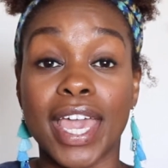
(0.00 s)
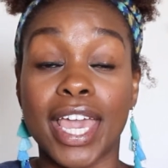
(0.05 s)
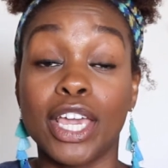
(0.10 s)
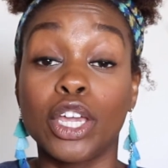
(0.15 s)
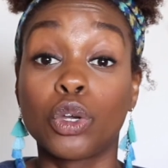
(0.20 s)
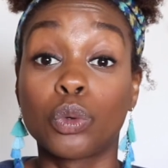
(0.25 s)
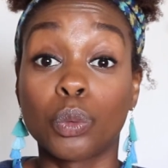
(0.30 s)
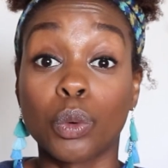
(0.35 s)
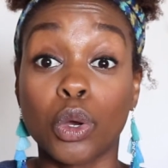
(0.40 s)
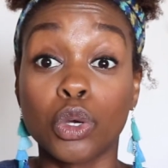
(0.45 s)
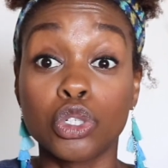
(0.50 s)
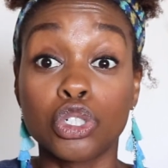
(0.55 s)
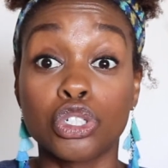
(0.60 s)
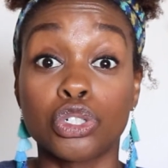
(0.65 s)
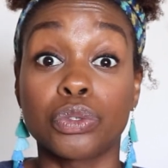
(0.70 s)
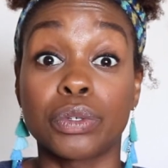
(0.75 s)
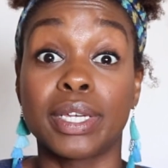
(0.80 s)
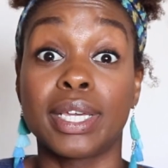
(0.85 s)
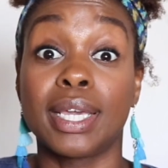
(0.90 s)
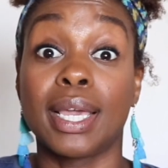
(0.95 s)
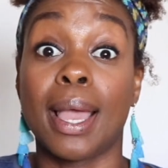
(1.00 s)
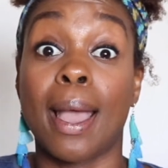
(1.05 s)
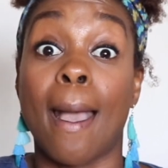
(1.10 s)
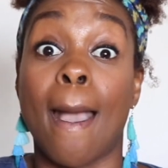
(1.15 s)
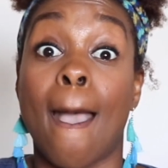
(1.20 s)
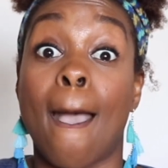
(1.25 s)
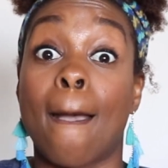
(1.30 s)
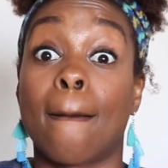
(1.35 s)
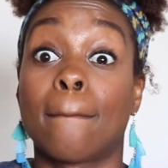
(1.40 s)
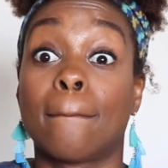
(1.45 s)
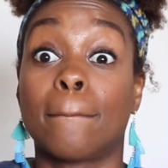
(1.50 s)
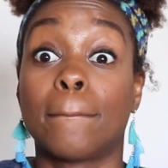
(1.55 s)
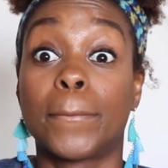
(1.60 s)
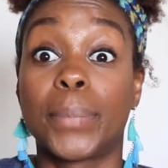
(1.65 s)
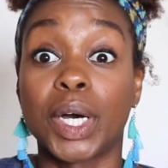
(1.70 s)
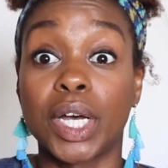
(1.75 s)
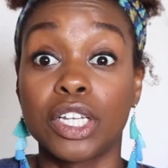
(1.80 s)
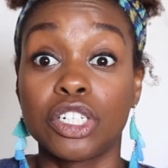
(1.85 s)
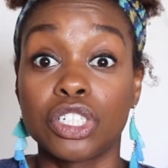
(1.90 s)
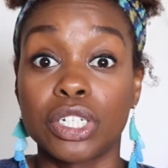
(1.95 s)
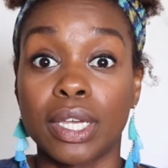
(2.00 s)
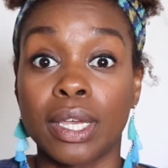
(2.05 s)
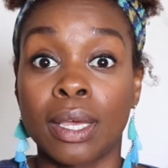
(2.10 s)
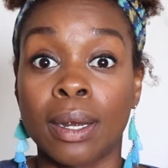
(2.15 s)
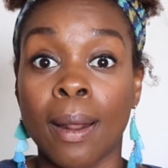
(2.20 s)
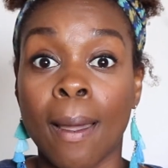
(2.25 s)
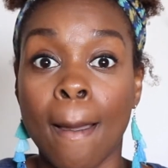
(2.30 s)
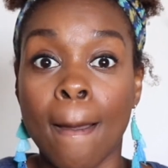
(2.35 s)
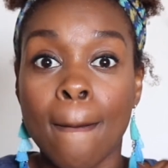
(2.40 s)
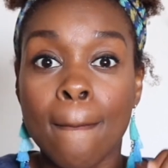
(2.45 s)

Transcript: a grocery budget.